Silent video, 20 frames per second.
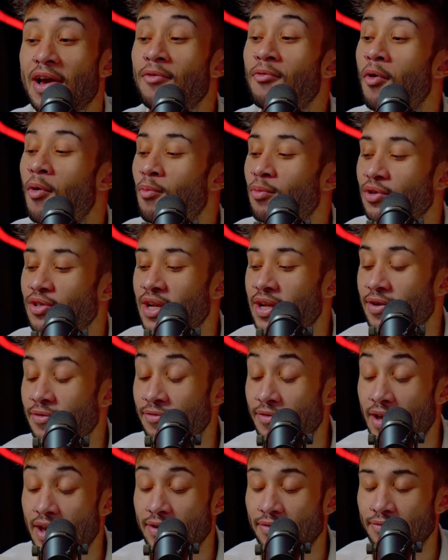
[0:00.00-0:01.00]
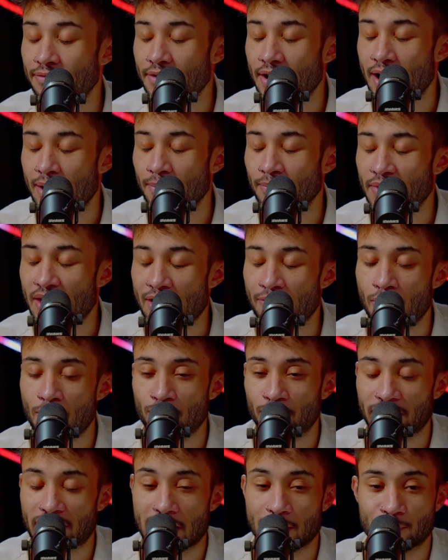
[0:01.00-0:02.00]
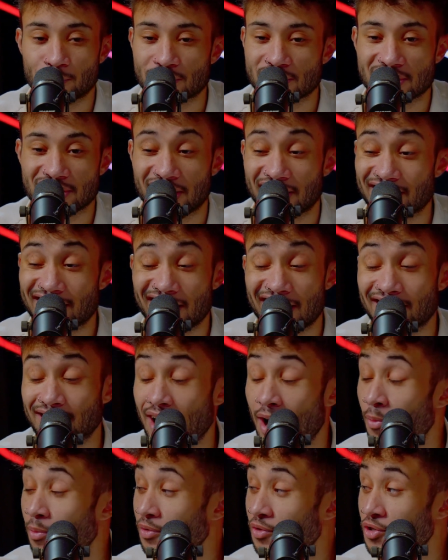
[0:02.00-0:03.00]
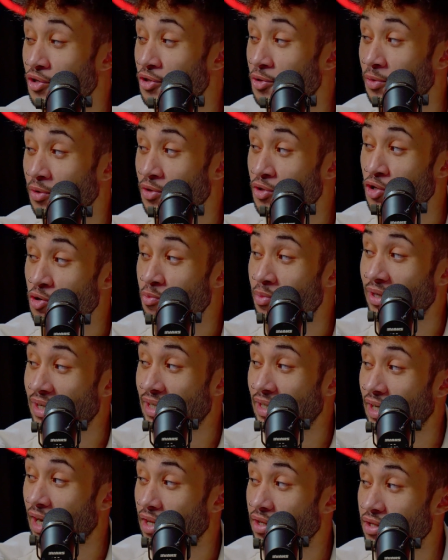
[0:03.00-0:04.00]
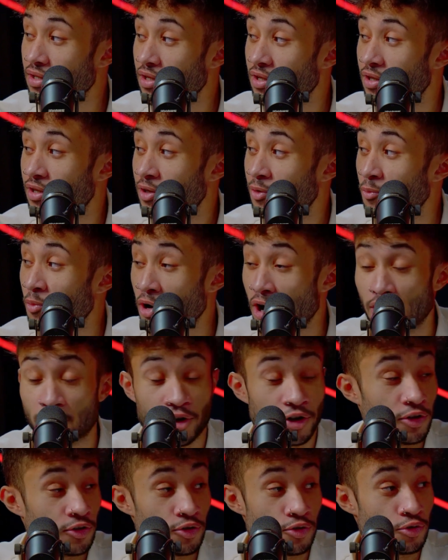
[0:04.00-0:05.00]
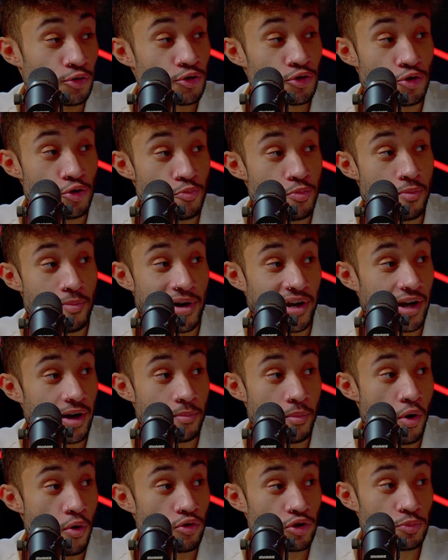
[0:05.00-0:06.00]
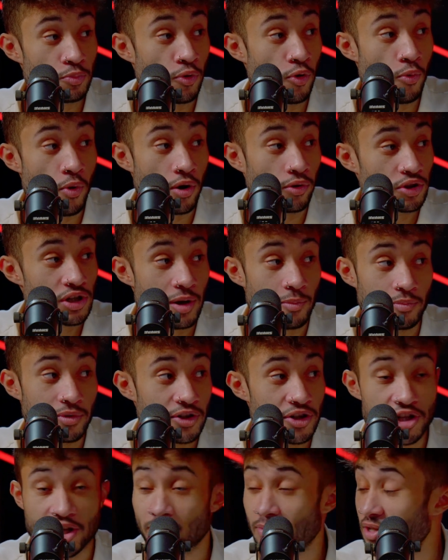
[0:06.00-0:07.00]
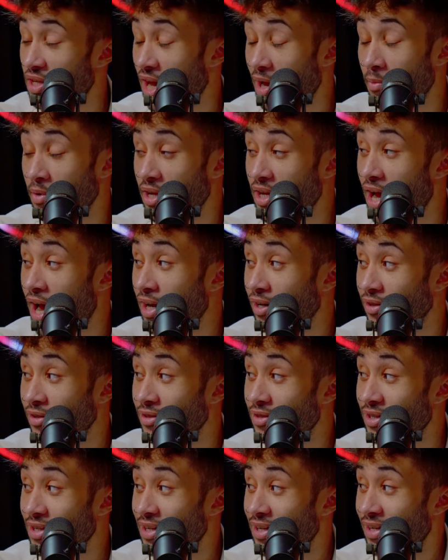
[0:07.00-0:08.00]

F1 would, if the F1 brigade were just like, we're just doing a Super League, lads. We are going to do the Super Mega Motorsport World Championships. Get me? And